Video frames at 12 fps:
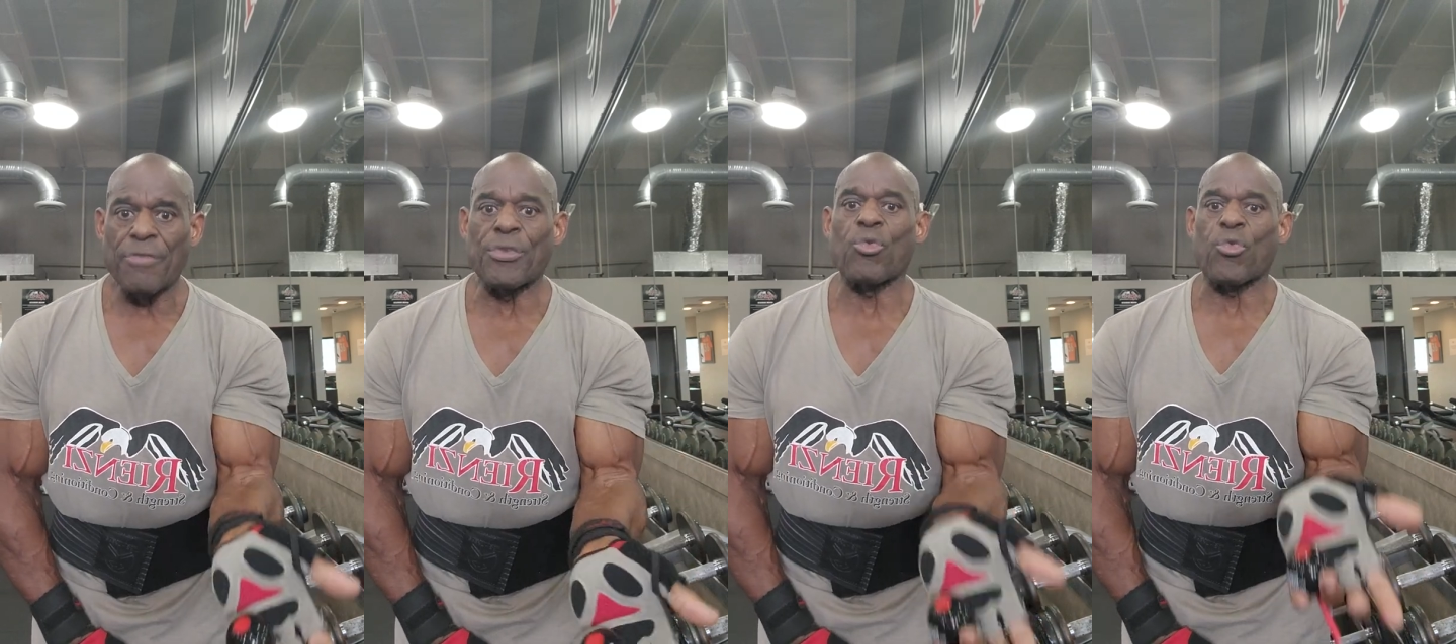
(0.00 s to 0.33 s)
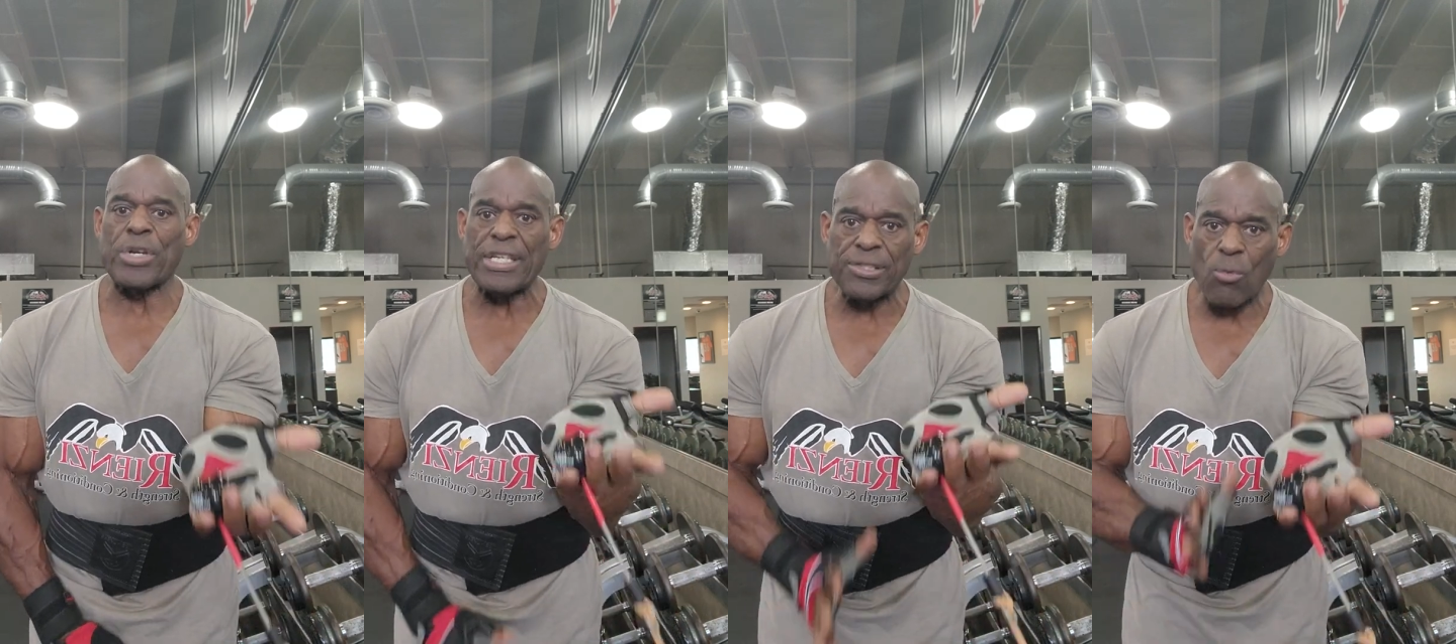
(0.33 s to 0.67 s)
The
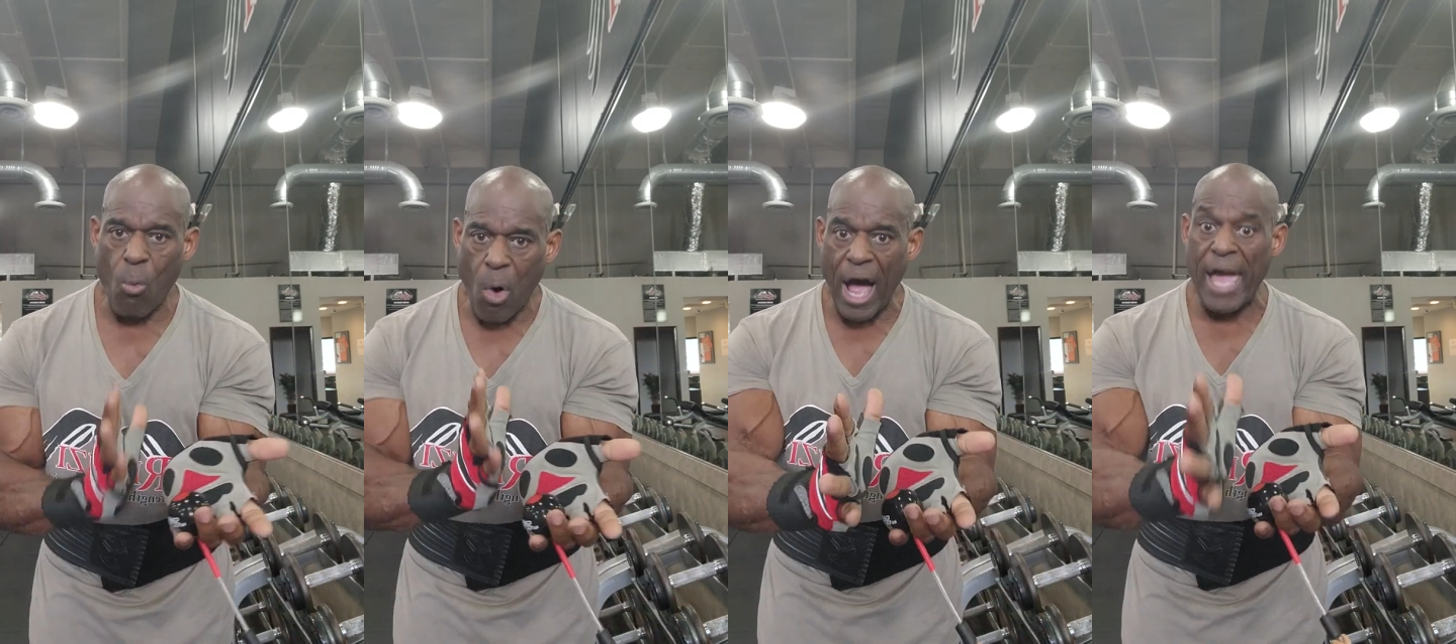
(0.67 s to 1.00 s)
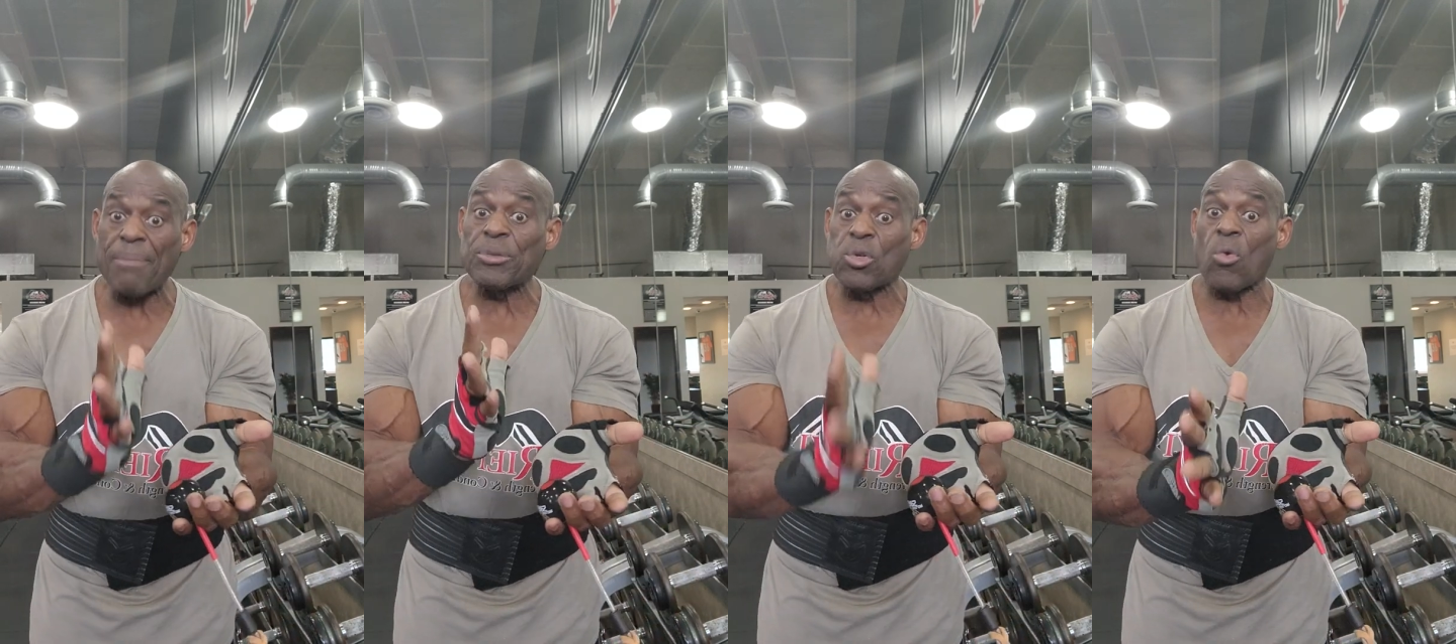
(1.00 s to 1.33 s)
reason
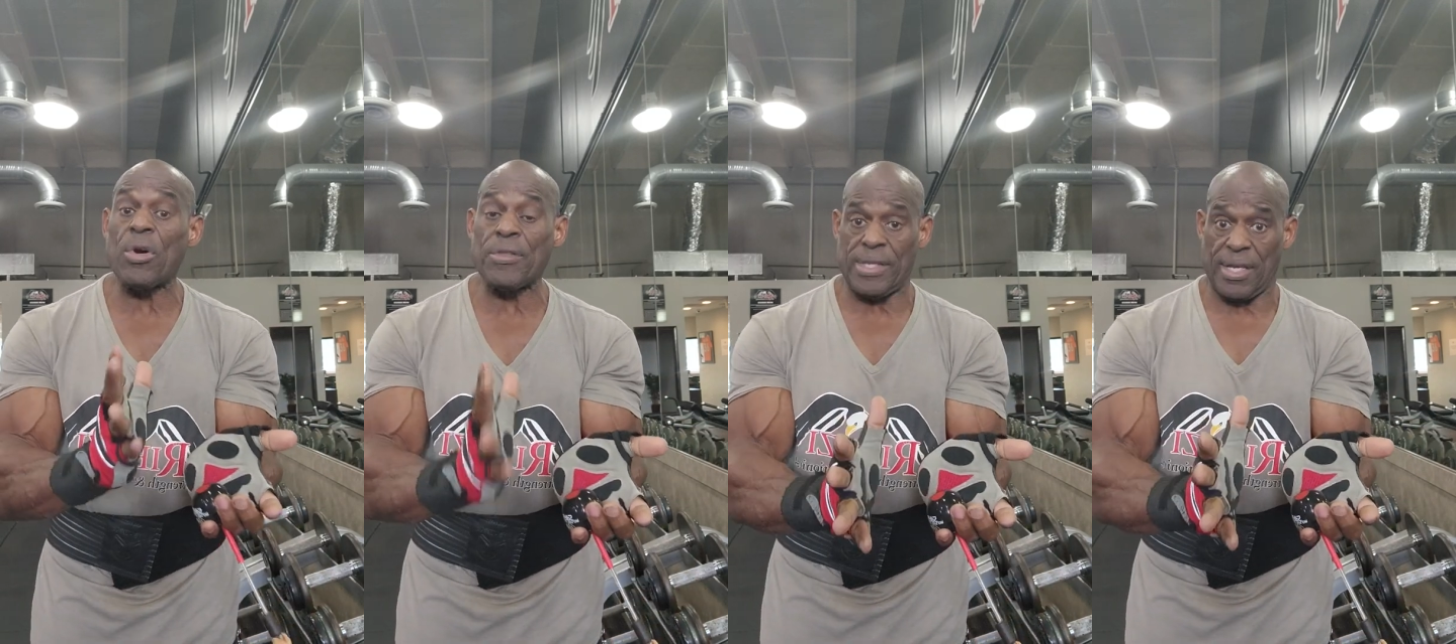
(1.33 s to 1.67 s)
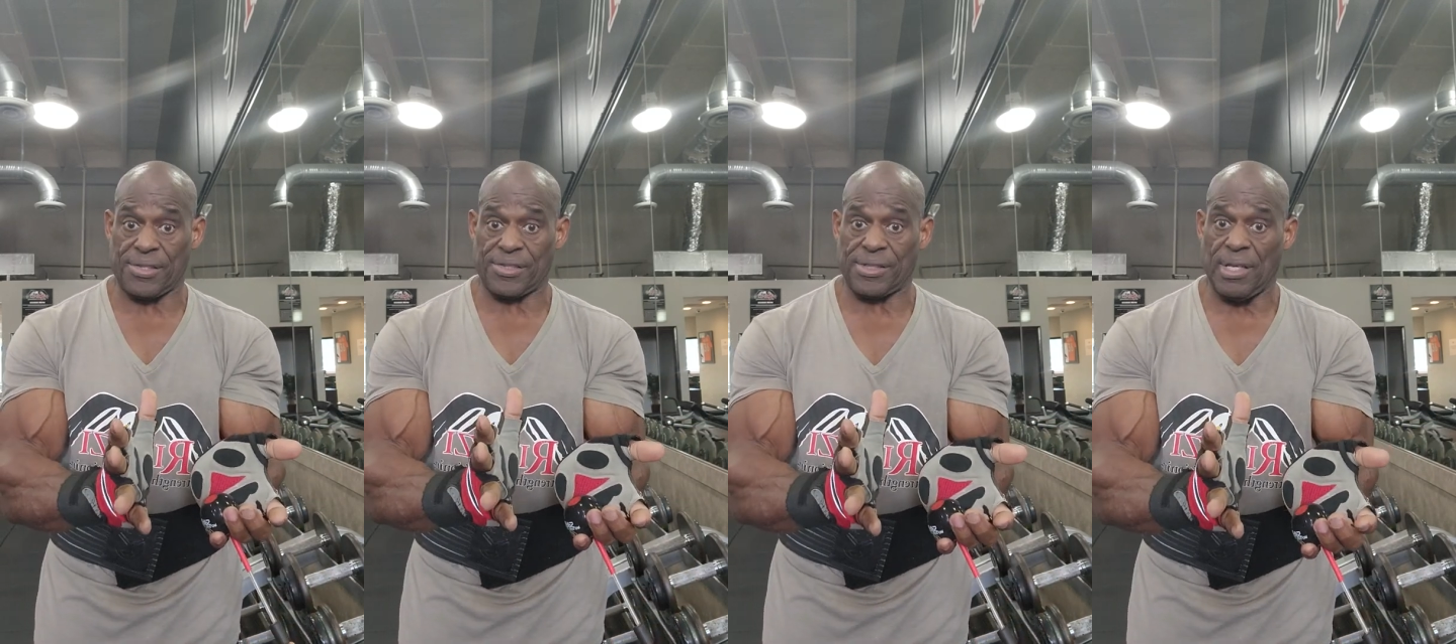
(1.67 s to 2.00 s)
why I'm doing
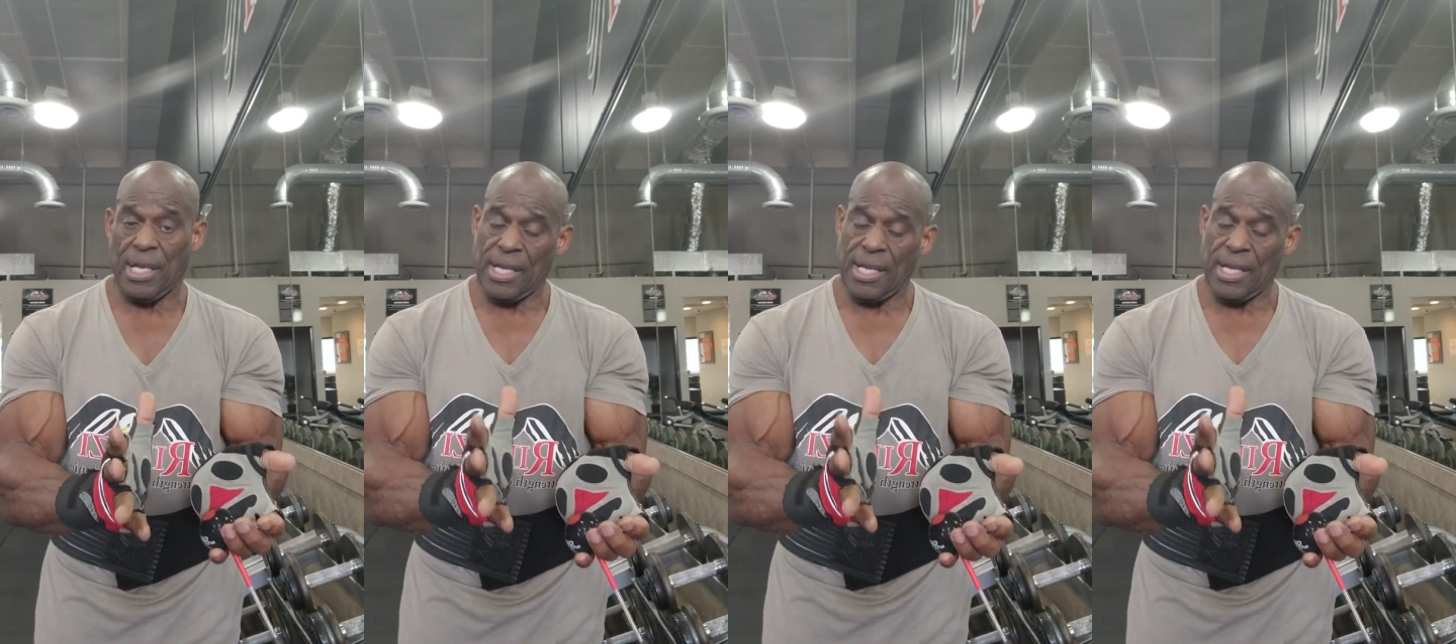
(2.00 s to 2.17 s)
this